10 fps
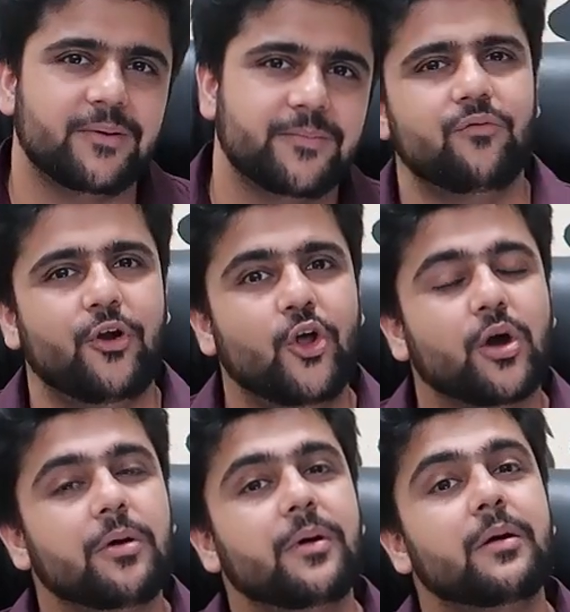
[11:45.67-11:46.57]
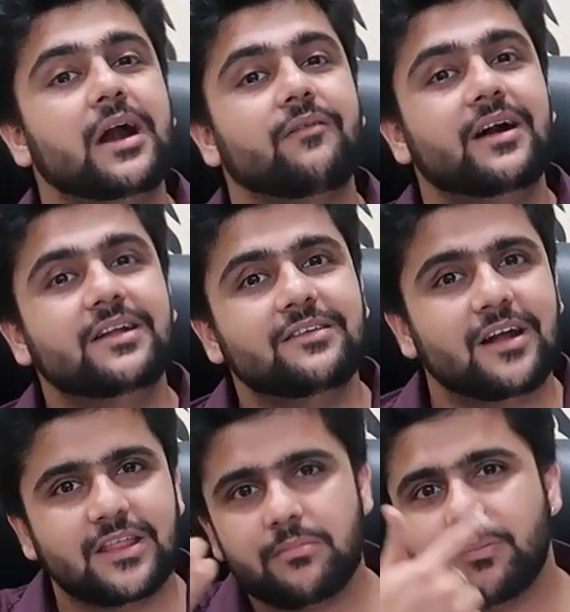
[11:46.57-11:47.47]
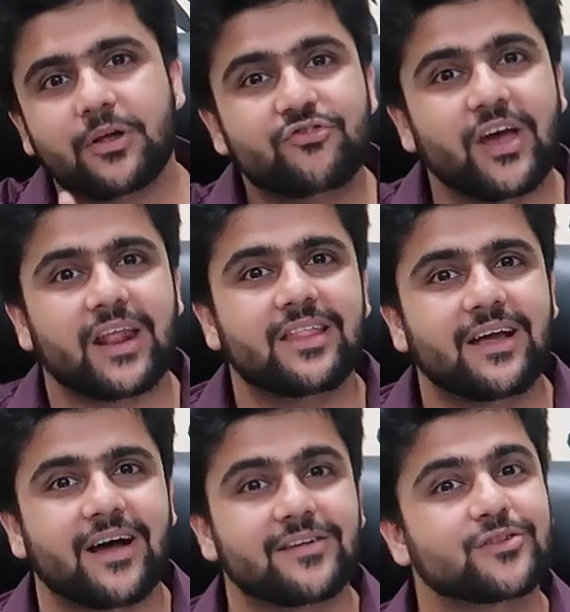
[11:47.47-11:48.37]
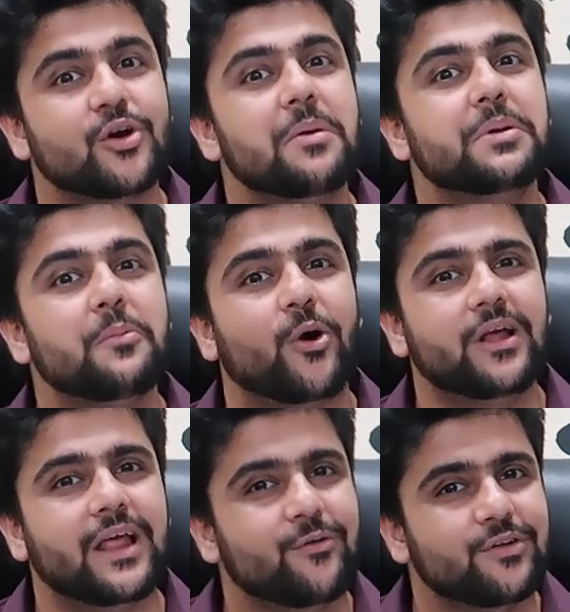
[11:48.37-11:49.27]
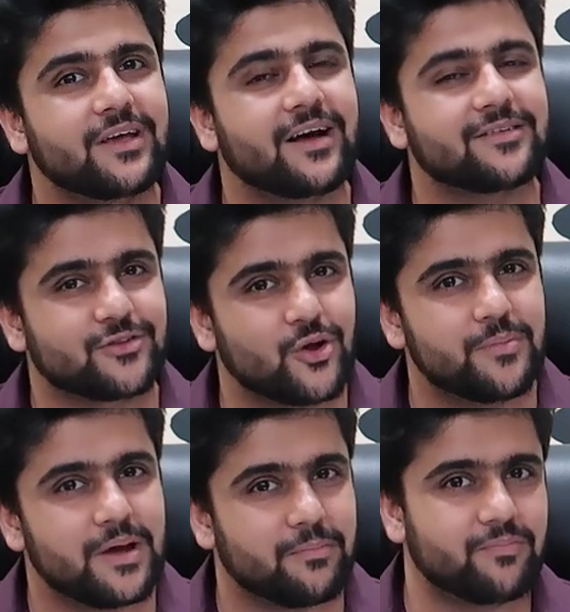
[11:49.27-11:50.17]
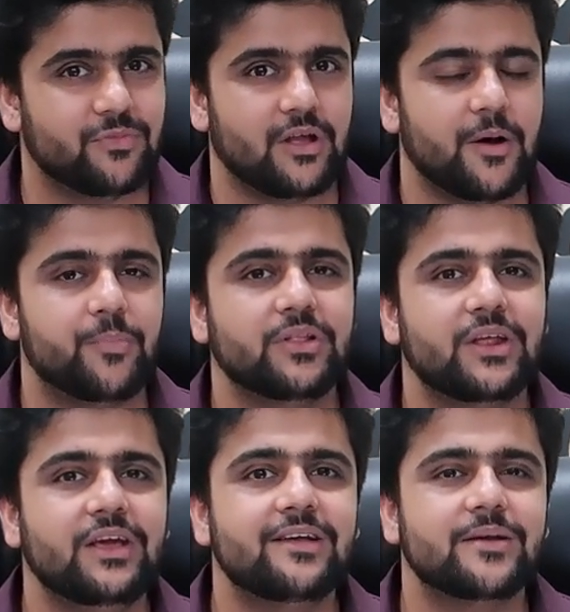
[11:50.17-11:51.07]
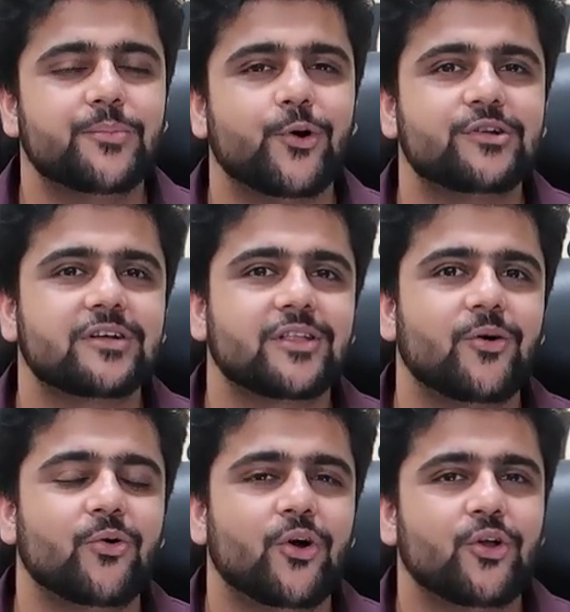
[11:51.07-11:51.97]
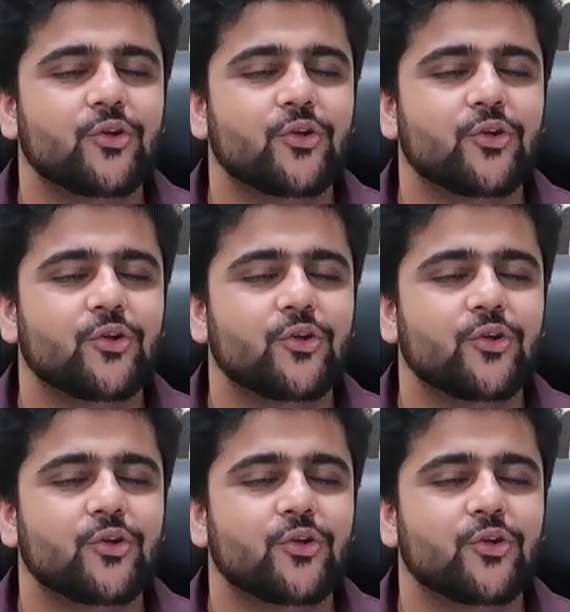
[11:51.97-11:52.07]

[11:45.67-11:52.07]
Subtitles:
After the video, I have the advantage of showing my face, demonstrating my body language, and speaking in my own way.